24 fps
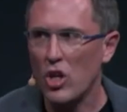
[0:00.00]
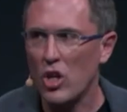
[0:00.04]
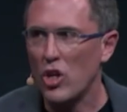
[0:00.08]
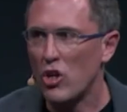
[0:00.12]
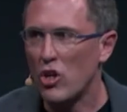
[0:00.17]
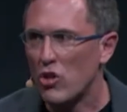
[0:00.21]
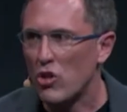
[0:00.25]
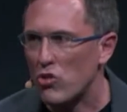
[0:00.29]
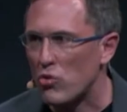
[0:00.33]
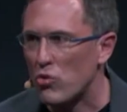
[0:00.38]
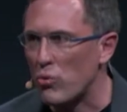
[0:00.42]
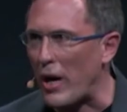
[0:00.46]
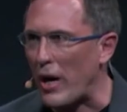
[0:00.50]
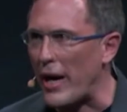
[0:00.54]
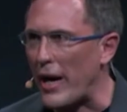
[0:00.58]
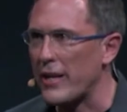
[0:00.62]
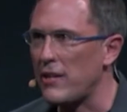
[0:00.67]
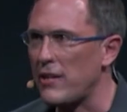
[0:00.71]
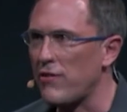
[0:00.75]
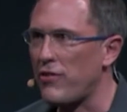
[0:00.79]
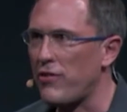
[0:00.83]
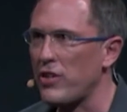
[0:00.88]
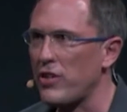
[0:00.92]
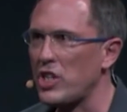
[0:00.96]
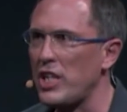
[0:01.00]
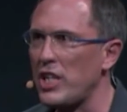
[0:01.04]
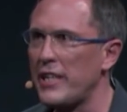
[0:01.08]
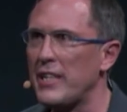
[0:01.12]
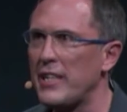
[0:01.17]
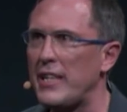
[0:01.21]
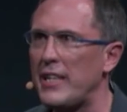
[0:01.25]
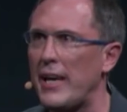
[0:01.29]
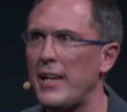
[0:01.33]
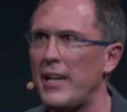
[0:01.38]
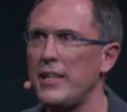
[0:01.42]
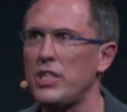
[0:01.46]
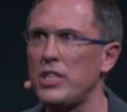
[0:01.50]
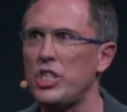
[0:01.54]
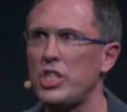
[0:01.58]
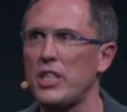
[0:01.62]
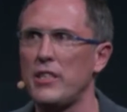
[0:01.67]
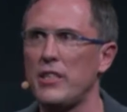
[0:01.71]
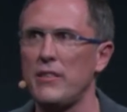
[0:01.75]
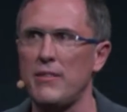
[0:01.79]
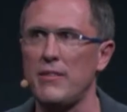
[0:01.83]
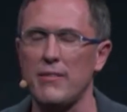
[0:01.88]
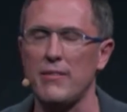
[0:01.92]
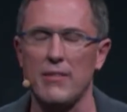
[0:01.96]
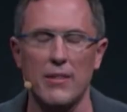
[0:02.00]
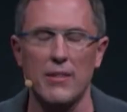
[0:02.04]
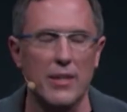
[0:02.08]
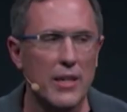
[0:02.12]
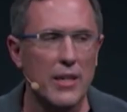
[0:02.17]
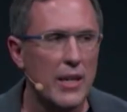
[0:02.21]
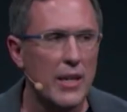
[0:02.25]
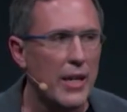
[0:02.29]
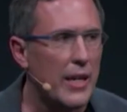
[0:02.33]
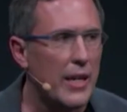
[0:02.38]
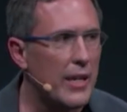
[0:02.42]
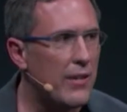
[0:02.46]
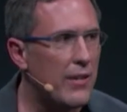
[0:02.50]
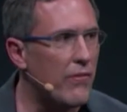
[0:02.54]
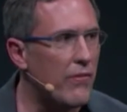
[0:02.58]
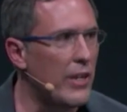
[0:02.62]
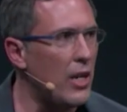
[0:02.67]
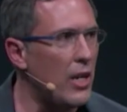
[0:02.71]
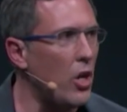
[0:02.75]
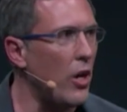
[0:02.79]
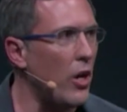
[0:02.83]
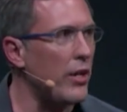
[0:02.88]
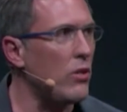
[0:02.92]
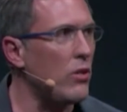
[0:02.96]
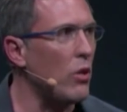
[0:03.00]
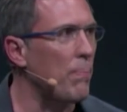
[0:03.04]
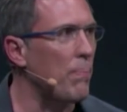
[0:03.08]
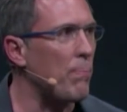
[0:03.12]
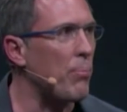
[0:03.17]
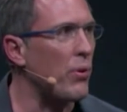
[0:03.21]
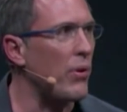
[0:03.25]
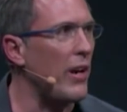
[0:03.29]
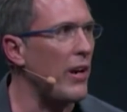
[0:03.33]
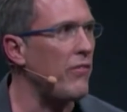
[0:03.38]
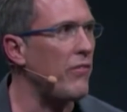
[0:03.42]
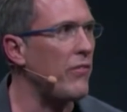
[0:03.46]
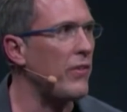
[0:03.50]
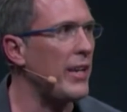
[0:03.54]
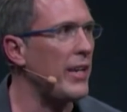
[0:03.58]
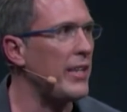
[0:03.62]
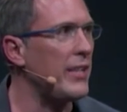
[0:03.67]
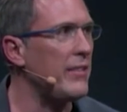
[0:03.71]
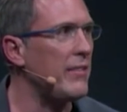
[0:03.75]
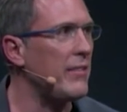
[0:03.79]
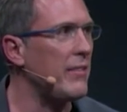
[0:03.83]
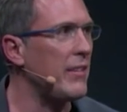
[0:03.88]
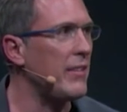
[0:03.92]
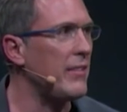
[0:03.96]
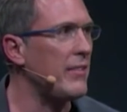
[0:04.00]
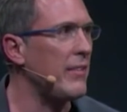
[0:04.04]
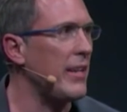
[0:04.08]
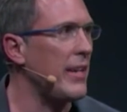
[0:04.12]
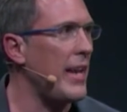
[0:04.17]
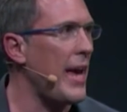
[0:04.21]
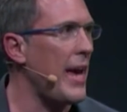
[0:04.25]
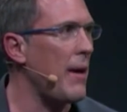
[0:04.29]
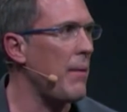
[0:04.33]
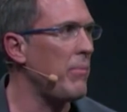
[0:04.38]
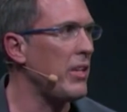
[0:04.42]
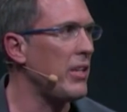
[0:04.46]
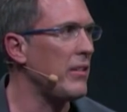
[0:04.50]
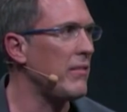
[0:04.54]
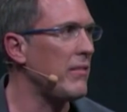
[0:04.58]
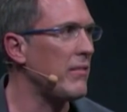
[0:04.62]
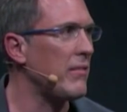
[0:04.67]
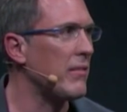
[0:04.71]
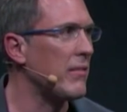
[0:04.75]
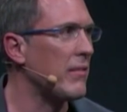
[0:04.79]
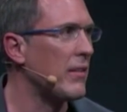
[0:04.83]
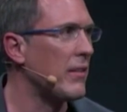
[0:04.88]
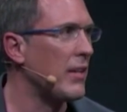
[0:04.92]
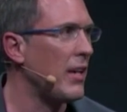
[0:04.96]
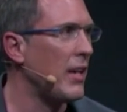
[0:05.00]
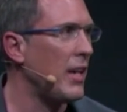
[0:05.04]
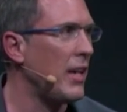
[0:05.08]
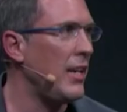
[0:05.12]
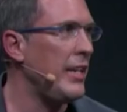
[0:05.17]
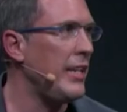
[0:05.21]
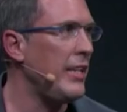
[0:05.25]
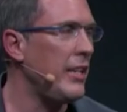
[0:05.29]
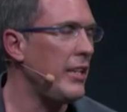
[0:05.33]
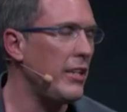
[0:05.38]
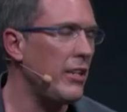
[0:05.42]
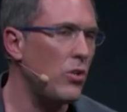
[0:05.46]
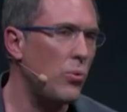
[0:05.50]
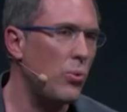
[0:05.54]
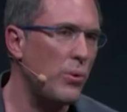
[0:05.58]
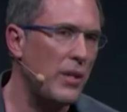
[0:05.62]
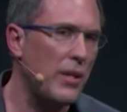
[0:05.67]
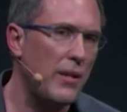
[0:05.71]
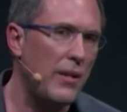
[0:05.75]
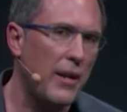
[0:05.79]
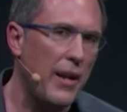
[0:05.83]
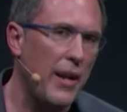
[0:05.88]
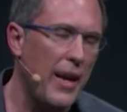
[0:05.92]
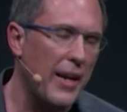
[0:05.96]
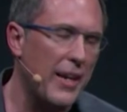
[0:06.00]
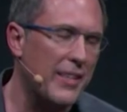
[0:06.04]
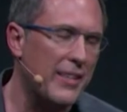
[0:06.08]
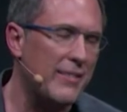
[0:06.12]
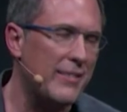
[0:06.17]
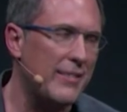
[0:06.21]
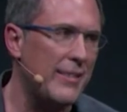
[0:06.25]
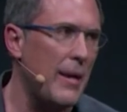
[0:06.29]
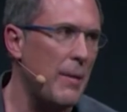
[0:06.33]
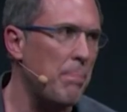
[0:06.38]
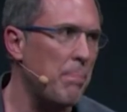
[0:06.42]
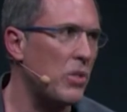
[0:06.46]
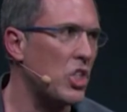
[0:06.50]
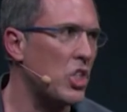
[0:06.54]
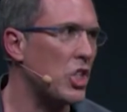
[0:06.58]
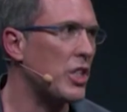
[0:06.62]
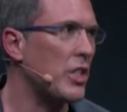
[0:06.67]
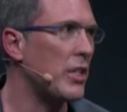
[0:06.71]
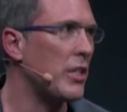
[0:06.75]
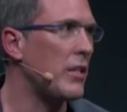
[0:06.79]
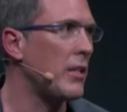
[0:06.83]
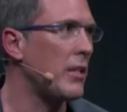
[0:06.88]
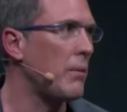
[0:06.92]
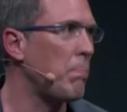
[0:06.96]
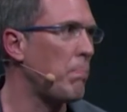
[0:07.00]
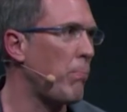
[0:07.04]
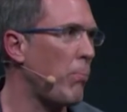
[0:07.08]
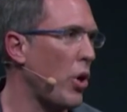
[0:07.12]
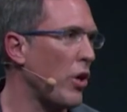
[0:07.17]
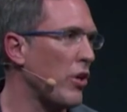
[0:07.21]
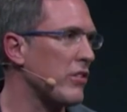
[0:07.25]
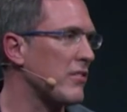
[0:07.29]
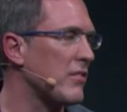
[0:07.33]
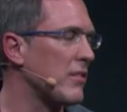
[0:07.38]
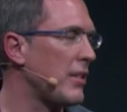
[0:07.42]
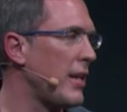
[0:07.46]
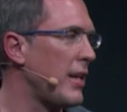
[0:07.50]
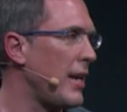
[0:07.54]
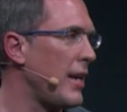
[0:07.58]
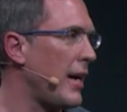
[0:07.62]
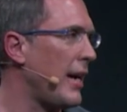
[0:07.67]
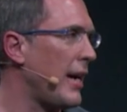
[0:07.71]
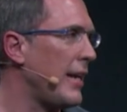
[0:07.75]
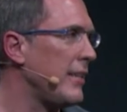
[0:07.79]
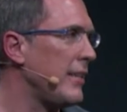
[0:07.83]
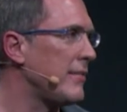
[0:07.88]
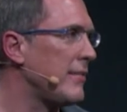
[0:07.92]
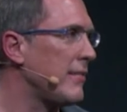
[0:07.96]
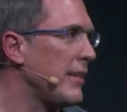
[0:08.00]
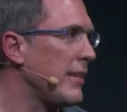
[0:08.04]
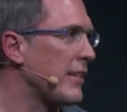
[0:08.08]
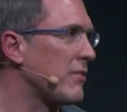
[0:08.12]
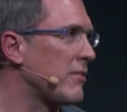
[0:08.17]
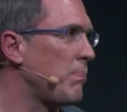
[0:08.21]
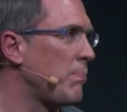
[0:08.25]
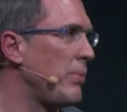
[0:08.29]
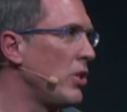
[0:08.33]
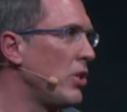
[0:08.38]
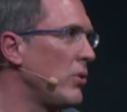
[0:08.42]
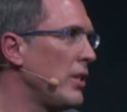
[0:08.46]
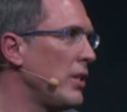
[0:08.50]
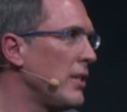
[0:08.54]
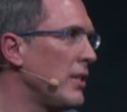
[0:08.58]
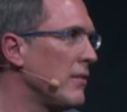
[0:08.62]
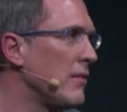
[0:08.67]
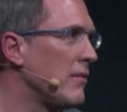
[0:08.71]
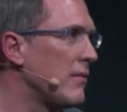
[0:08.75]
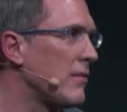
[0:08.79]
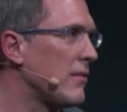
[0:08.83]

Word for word: Through artificial intelligence, it will learn your preferences and habits, leading to an exceptional personalized experience.